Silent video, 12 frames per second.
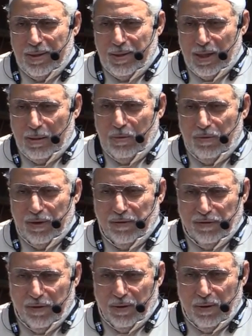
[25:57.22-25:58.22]
Some of
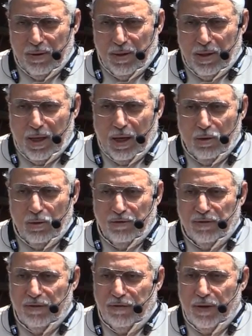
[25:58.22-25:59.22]
it fall out
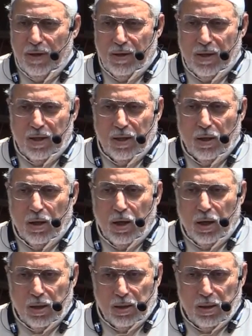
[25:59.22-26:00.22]
of the fear and the
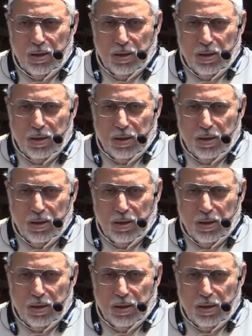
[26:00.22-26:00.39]
awe